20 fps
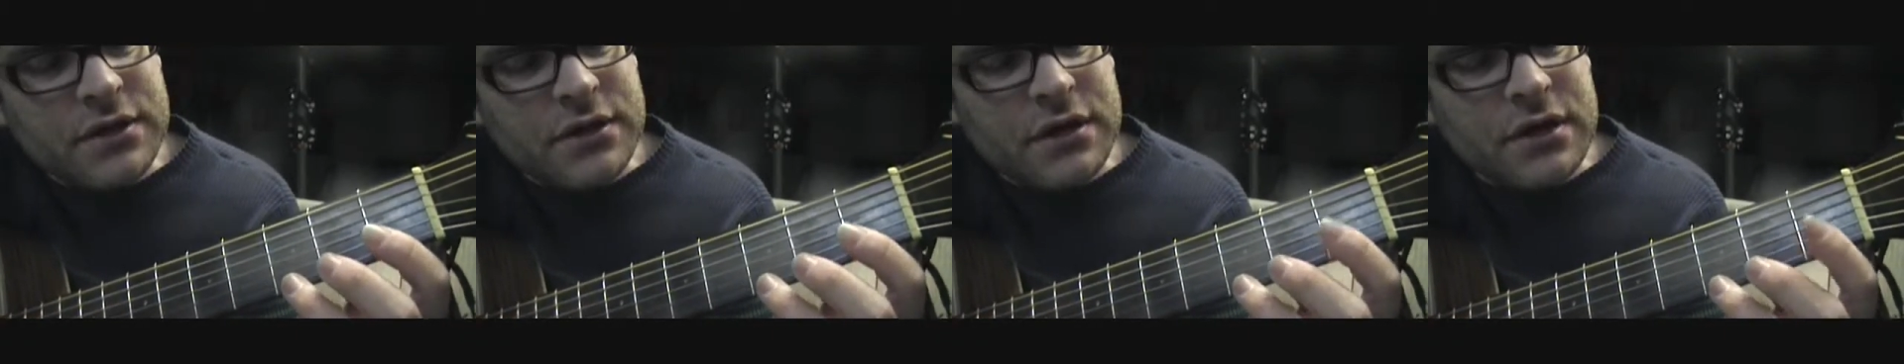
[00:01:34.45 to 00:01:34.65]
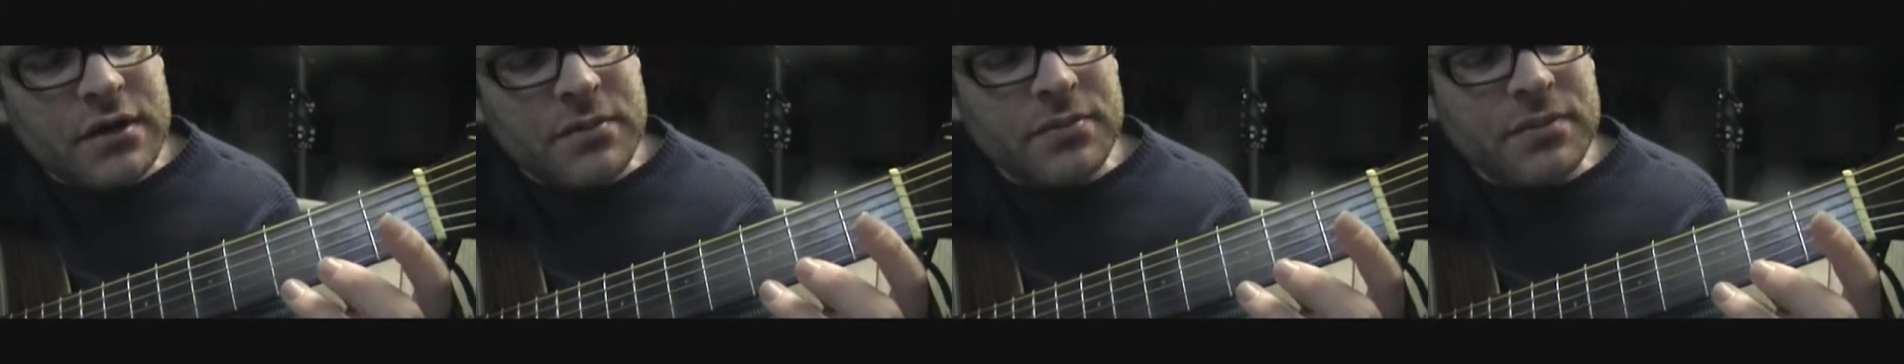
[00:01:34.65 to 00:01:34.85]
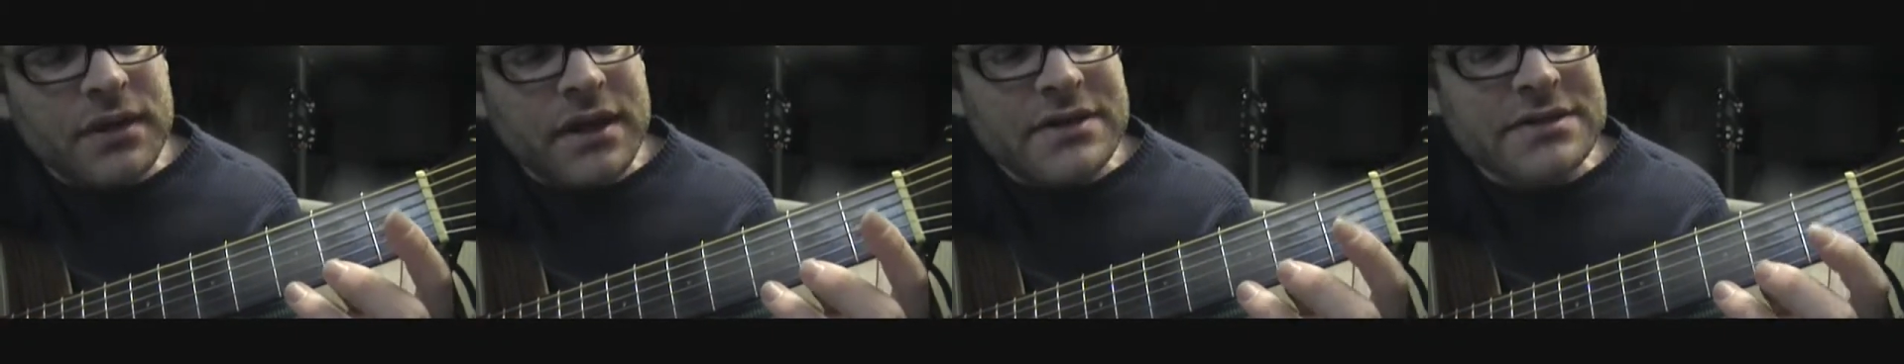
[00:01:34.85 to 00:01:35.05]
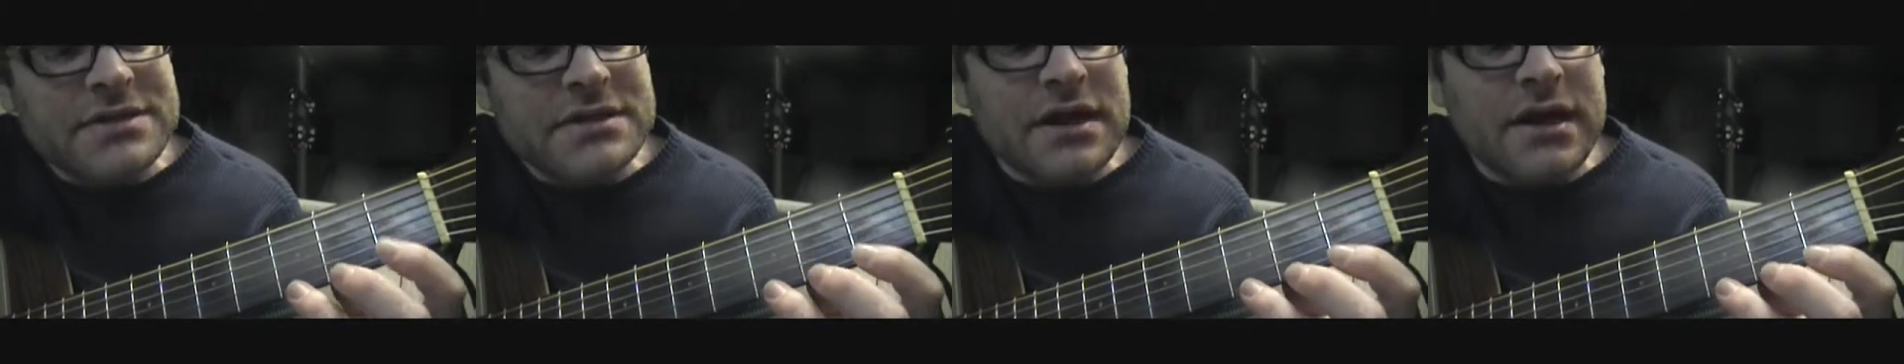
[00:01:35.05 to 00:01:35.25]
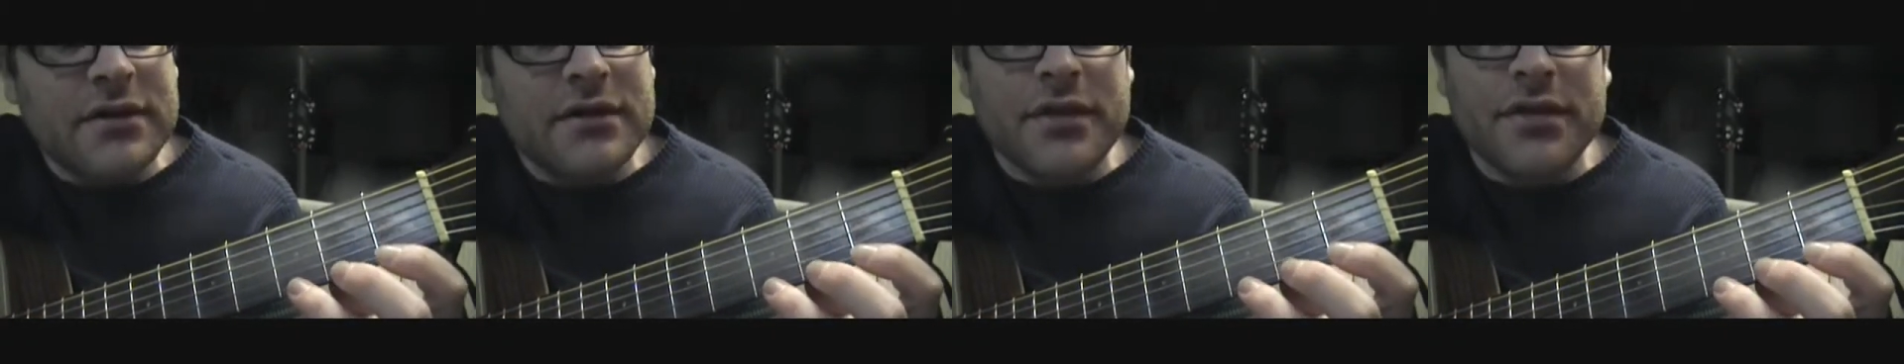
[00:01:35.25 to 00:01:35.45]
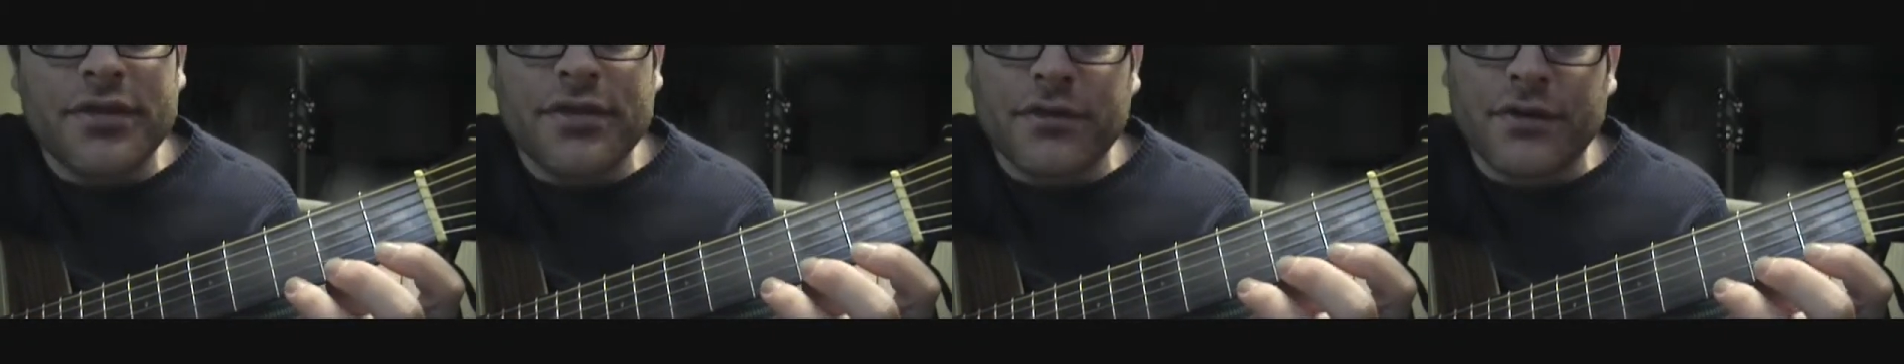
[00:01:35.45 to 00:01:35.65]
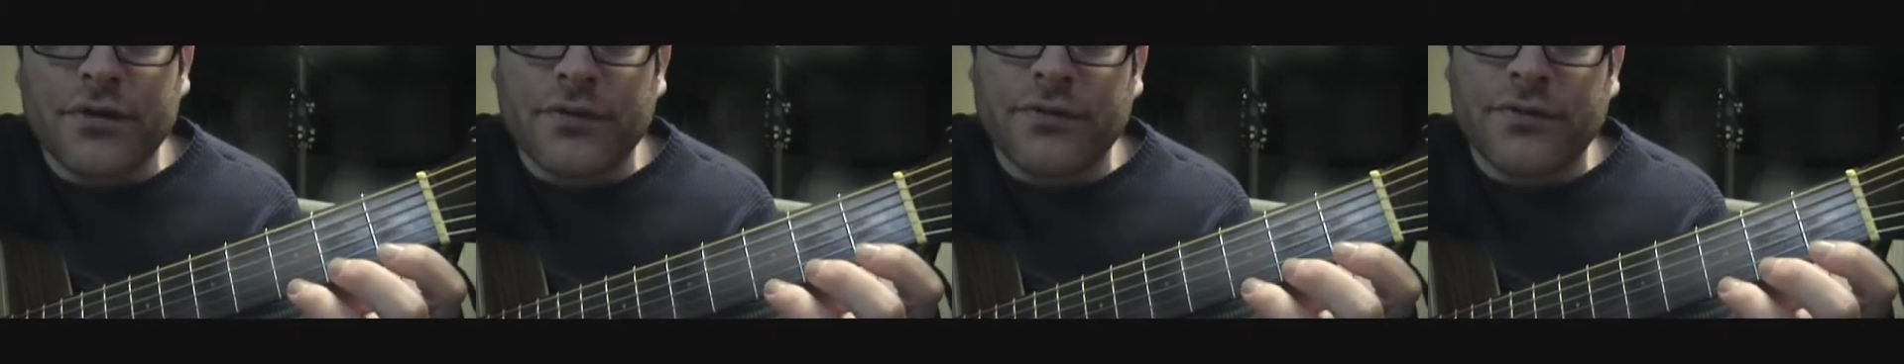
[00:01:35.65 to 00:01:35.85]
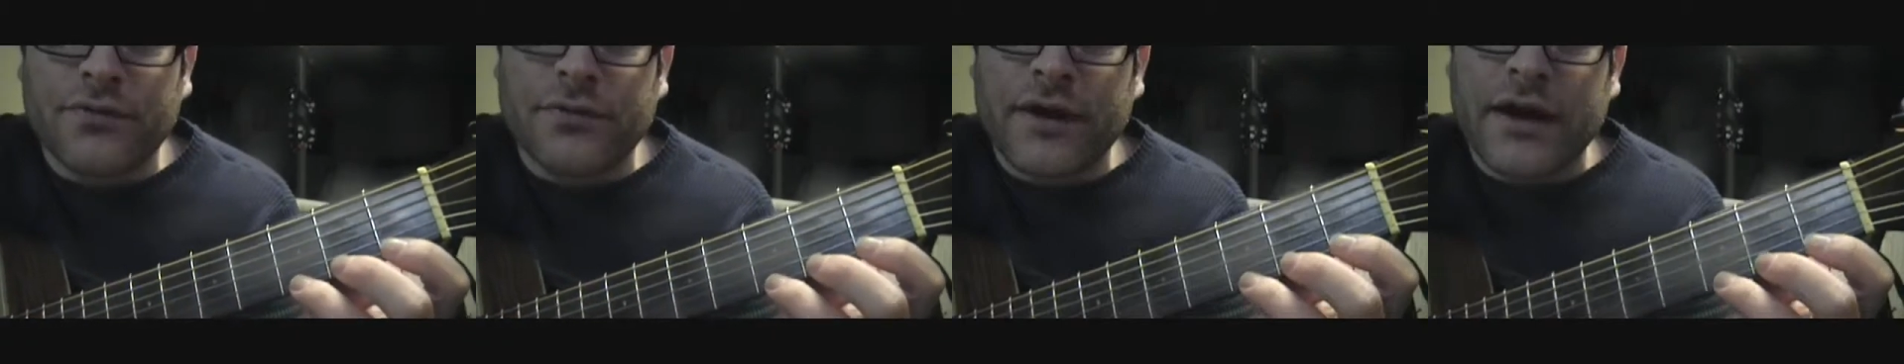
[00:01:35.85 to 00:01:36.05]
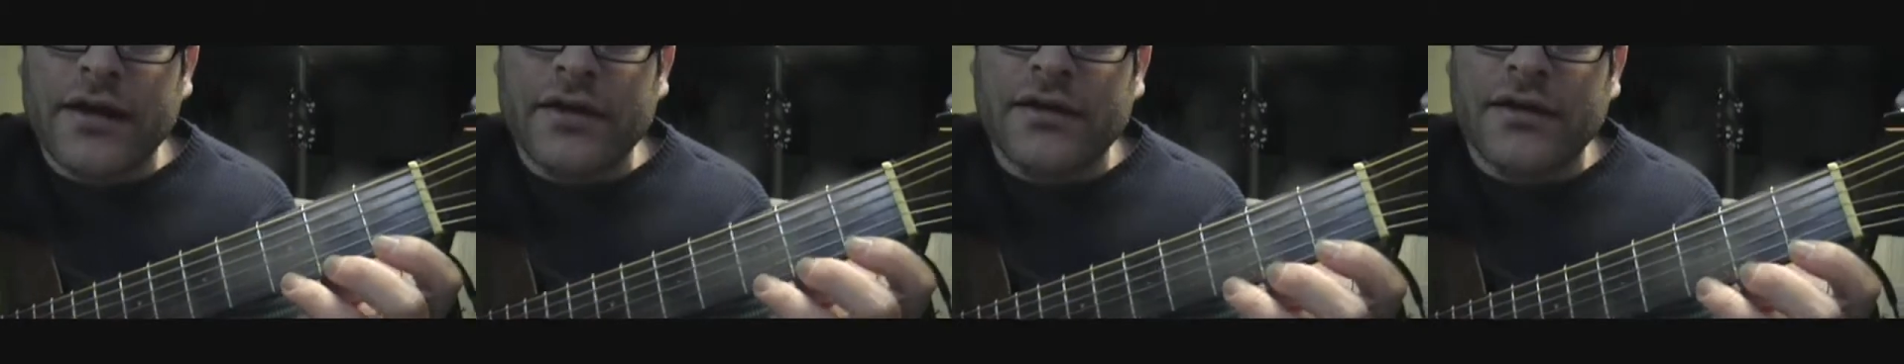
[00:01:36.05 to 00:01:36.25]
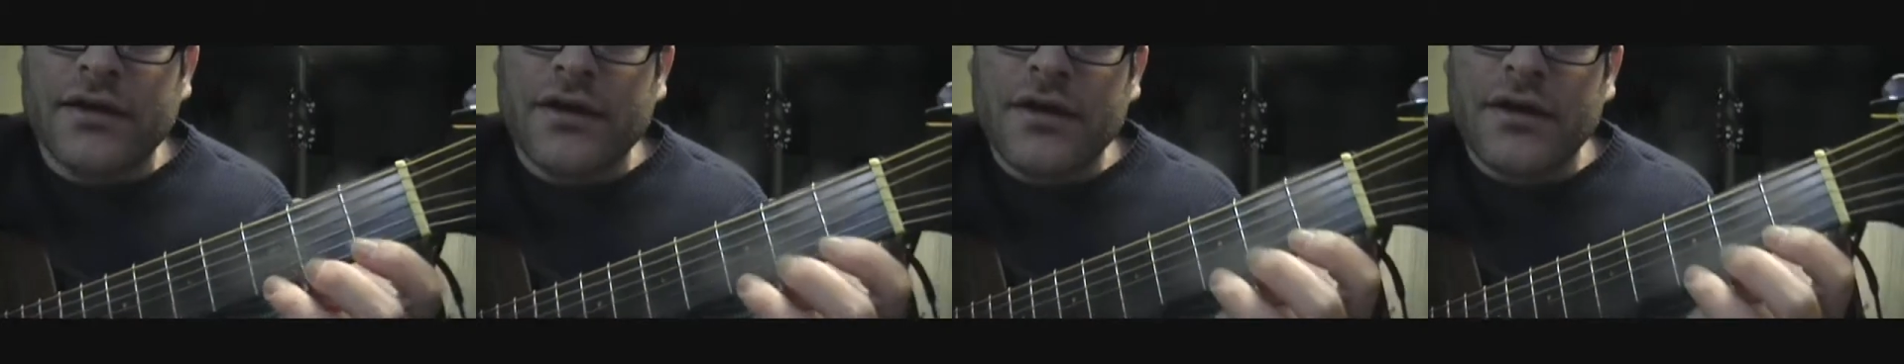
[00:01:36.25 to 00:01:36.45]
You're going to place it on the third
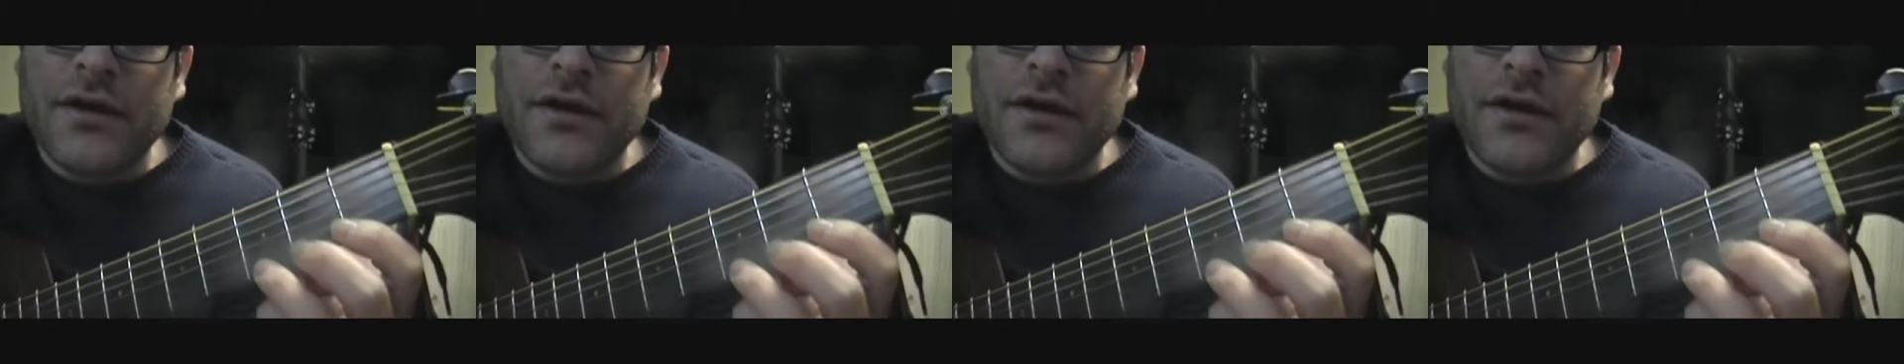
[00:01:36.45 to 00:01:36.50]
fret